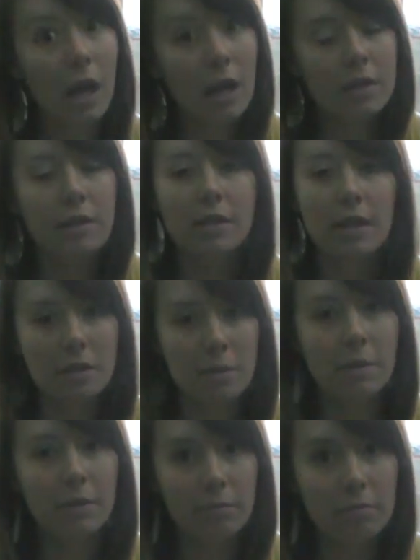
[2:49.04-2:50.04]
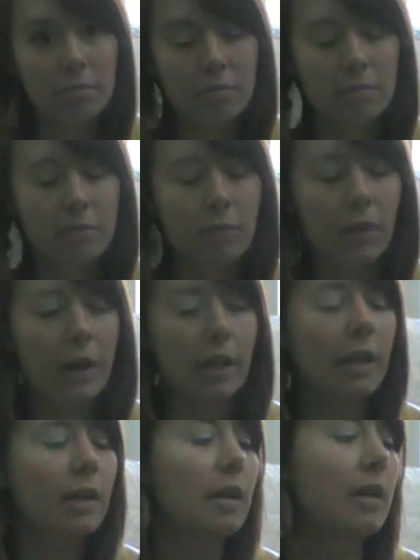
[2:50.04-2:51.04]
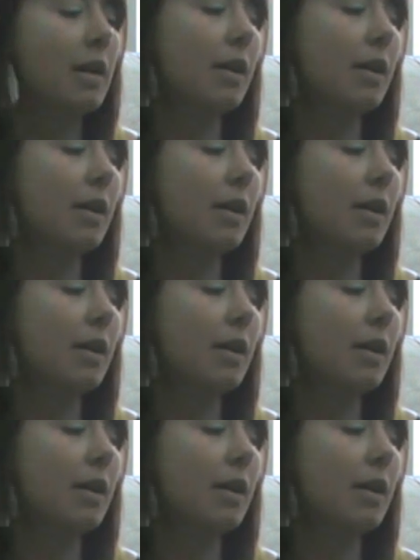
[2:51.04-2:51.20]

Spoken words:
not, because that's a bit frightening.